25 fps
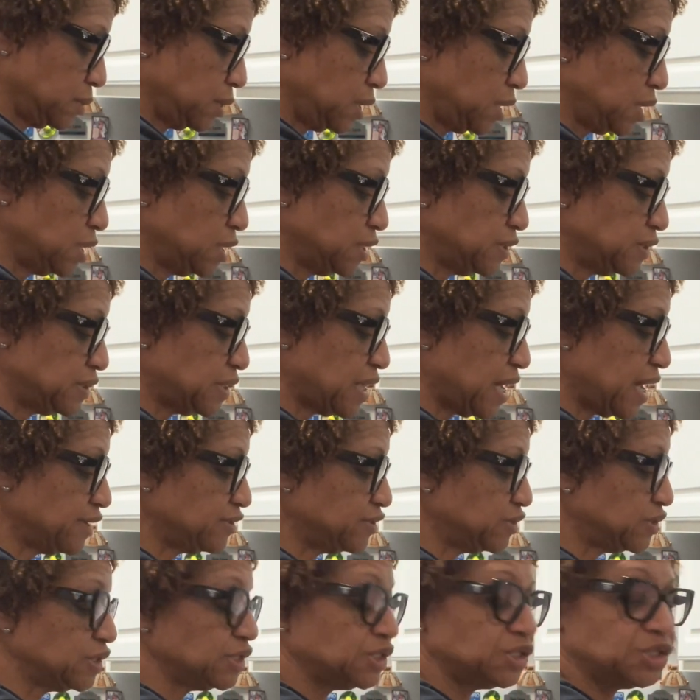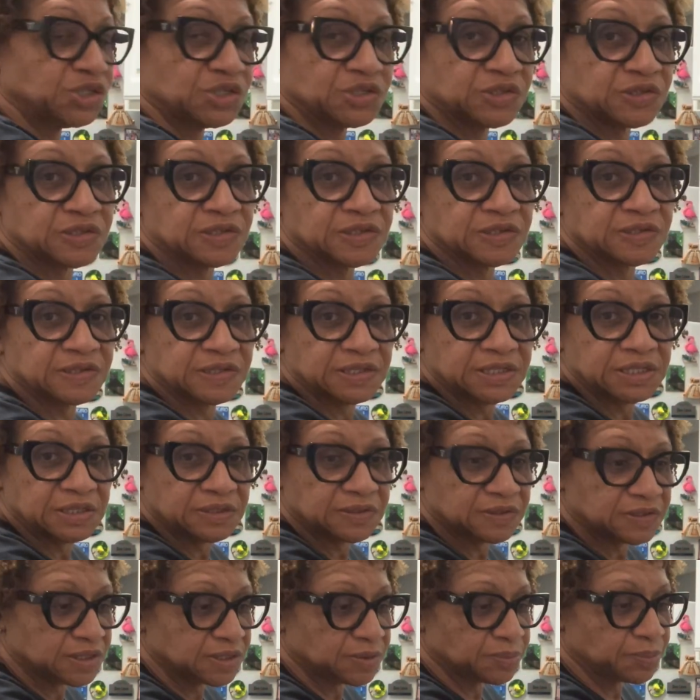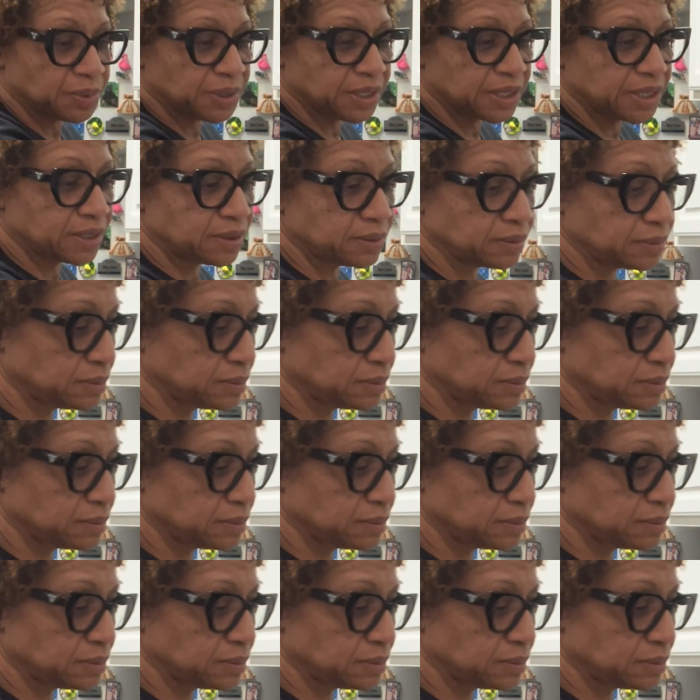And it's actually just a seasoning blend,